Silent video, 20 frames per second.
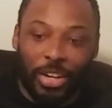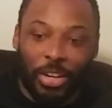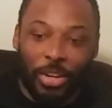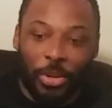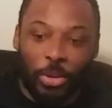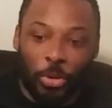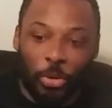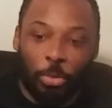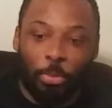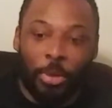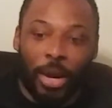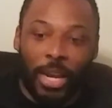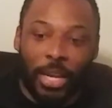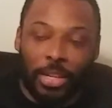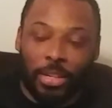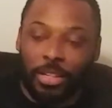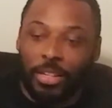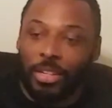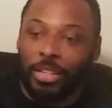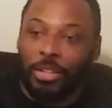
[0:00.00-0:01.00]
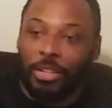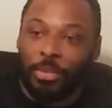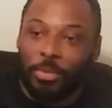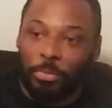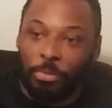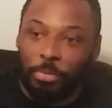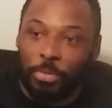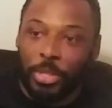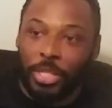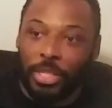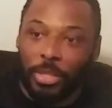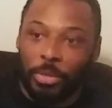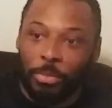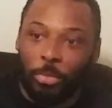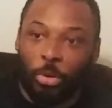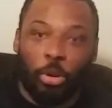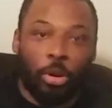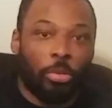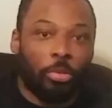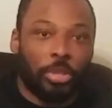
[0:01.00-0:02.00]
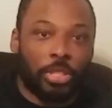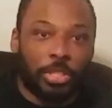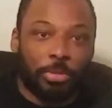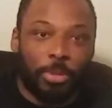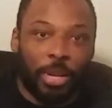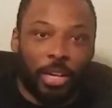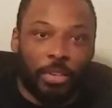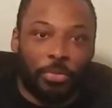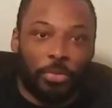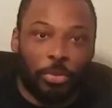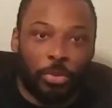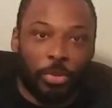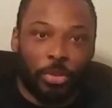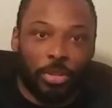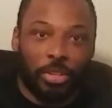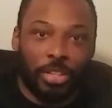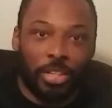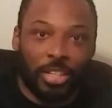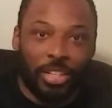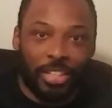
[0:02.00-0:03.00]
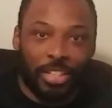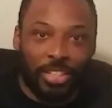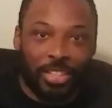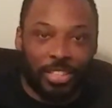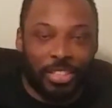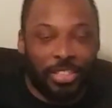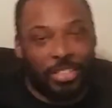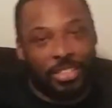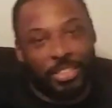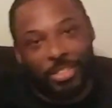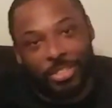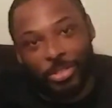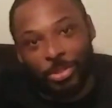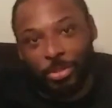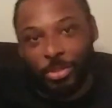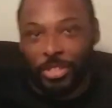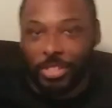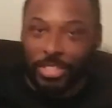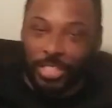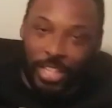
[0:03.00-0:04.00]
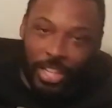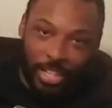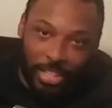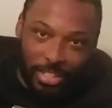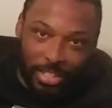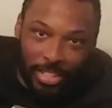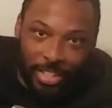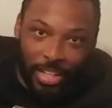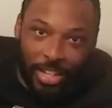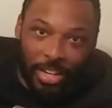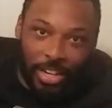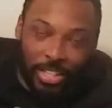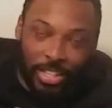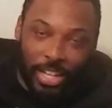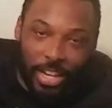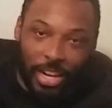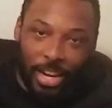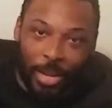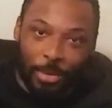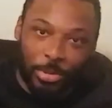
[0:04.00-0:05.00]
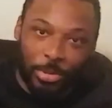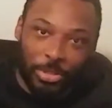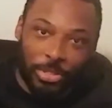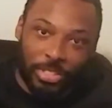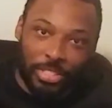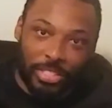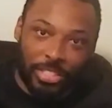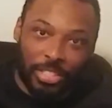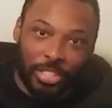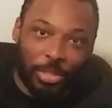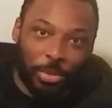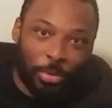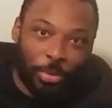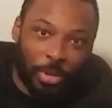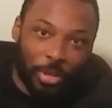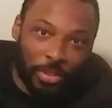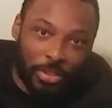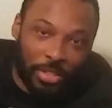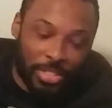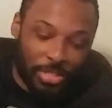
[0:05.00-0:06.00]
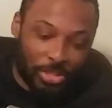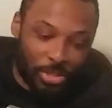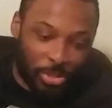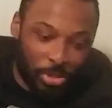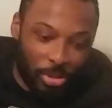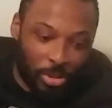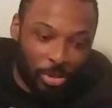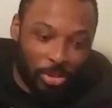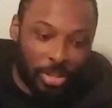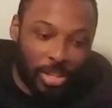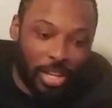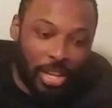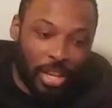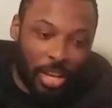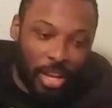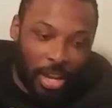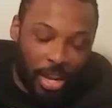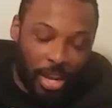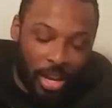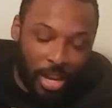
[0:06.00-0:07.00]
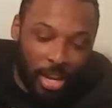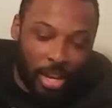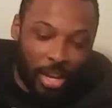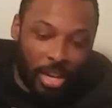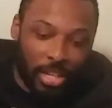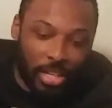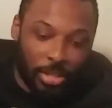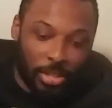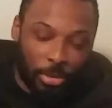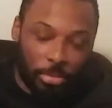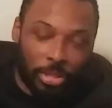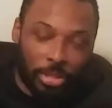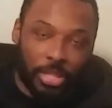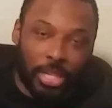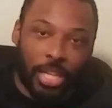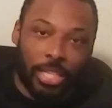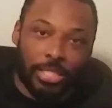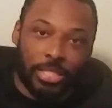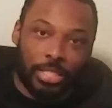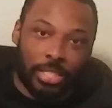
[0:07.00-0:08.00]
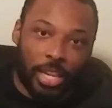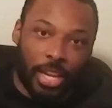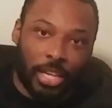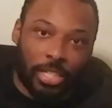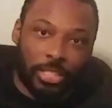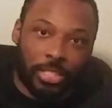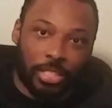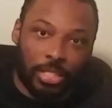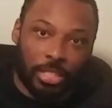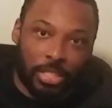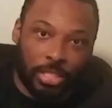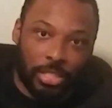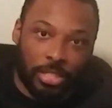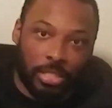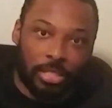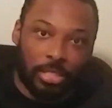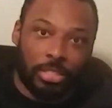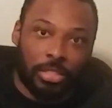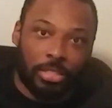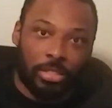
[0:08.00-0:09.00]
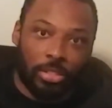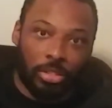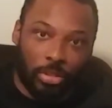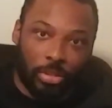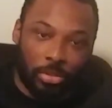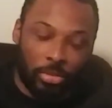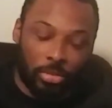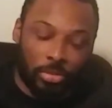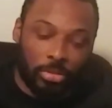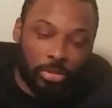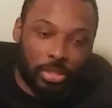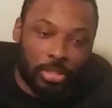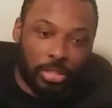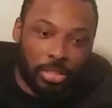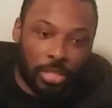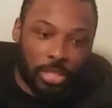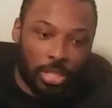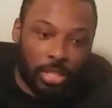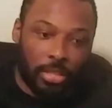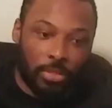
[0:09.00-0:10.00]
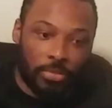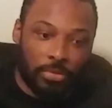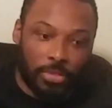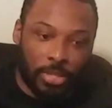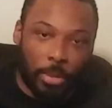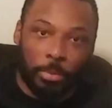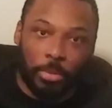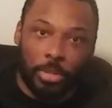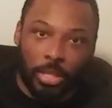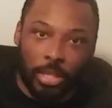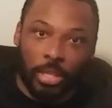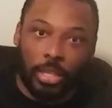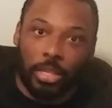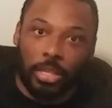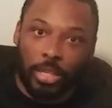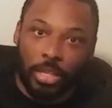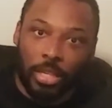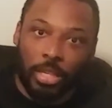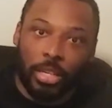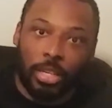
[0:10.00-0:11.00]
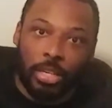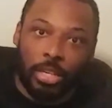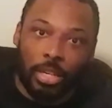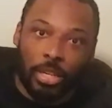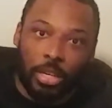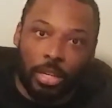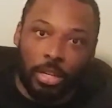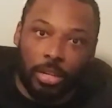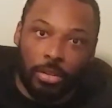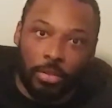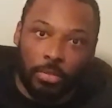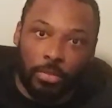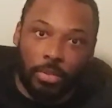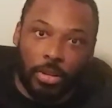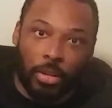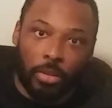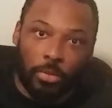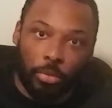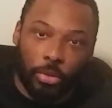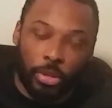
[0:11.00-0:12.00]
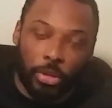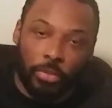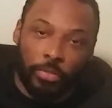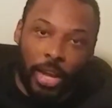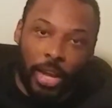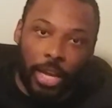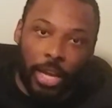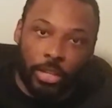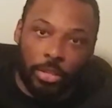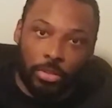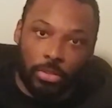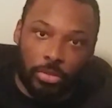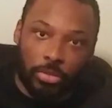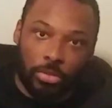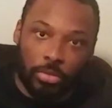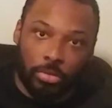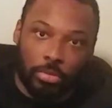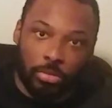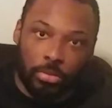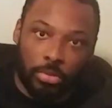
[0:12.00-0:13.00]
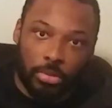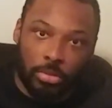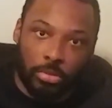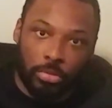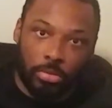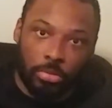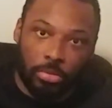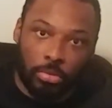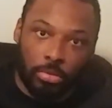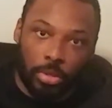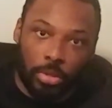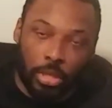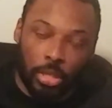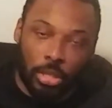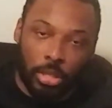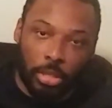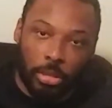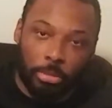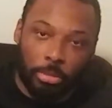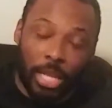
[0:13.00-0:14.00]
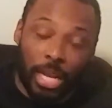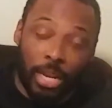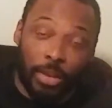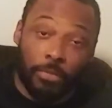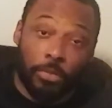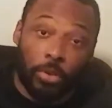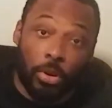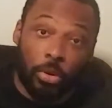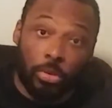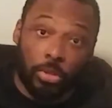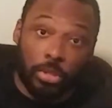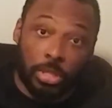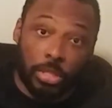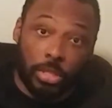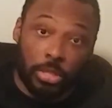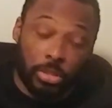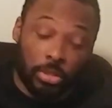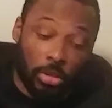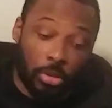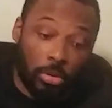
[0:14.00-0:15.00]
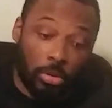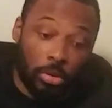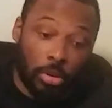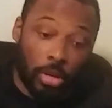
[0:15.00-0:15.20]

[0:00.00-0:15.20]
who might be more respectful than the students that I'm used to dealing with. And so it'll be nice to actually, to give something of real value to black folks. And so,